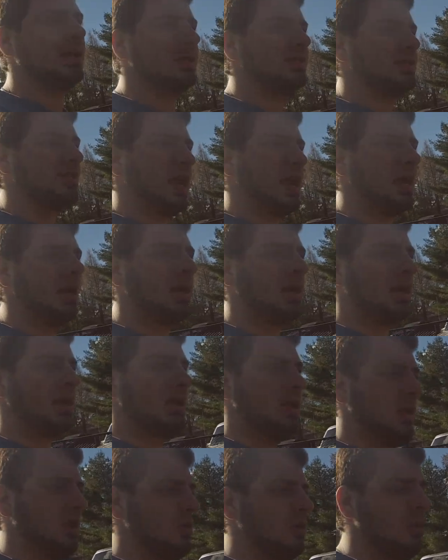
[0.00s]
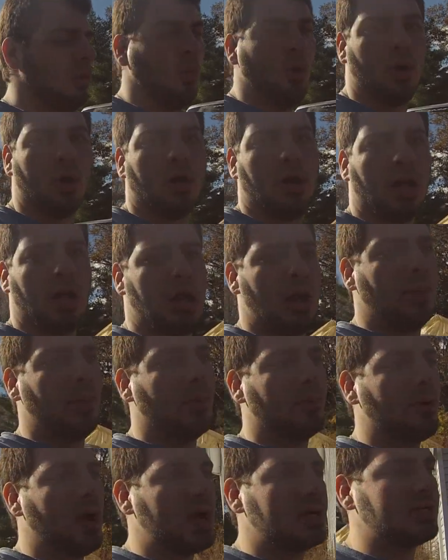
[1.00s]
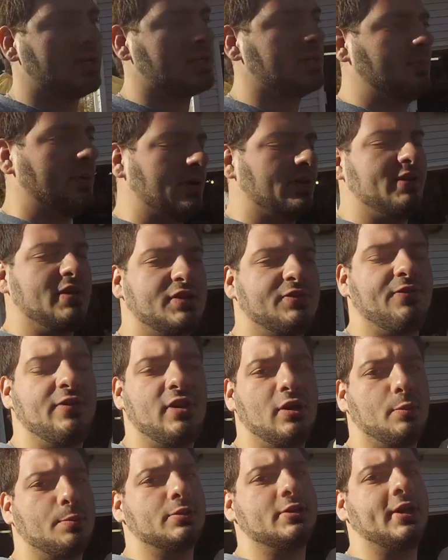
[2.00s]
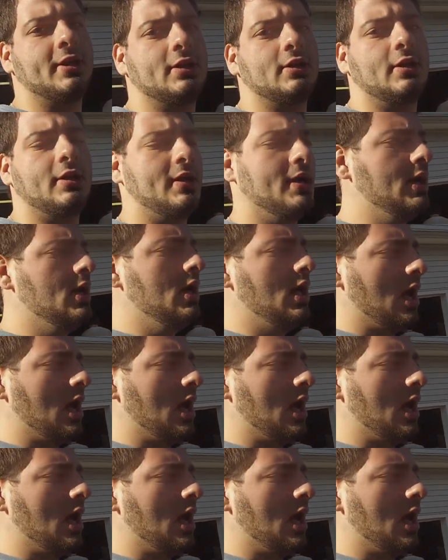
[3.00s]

Saturday. We're working on a couple projects, but in this video particularly,